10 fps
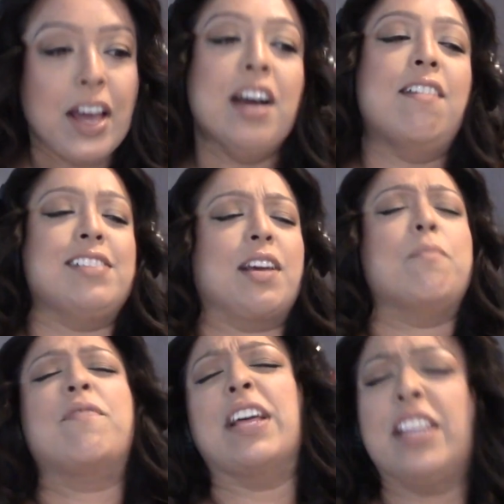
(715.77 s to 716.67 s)
I was like, I'm
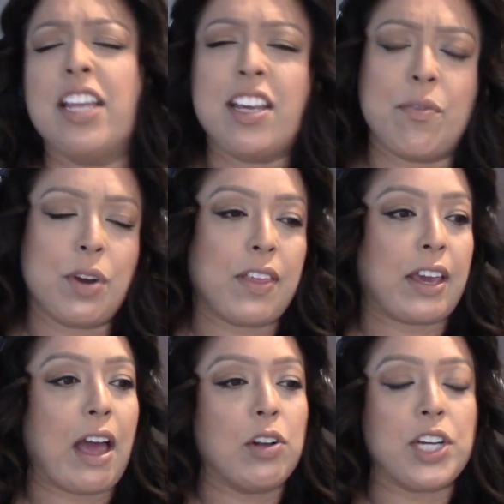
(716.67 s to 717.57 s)
finally gonna get rid of that
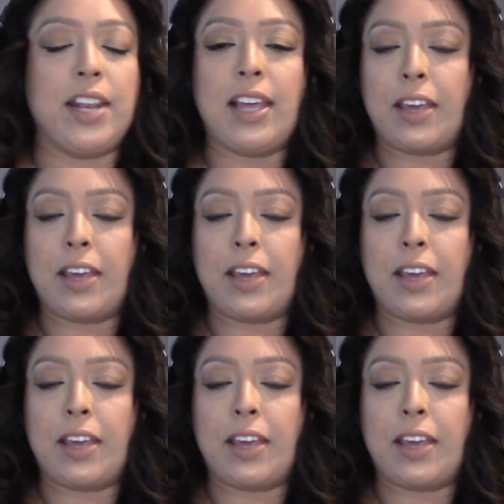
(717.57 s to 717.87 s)
couch. And like,